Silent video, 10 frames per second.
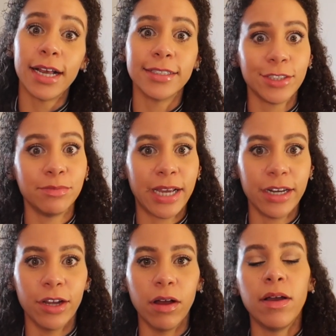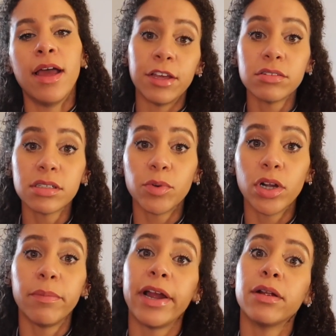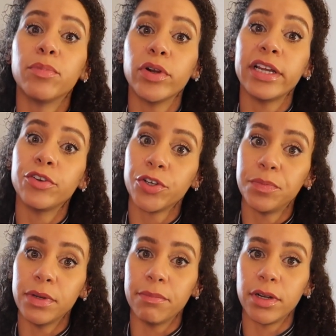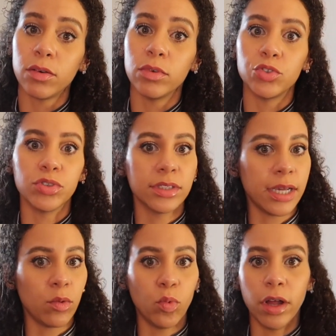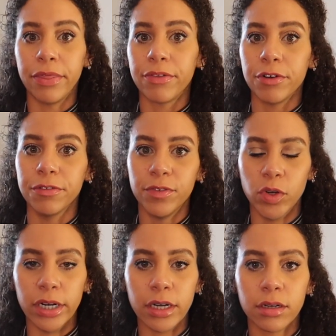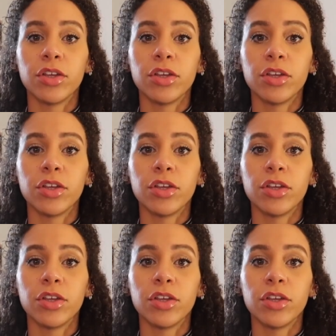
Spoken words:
as you might know, they used to board by your boarding group number, which was like 1 through 4.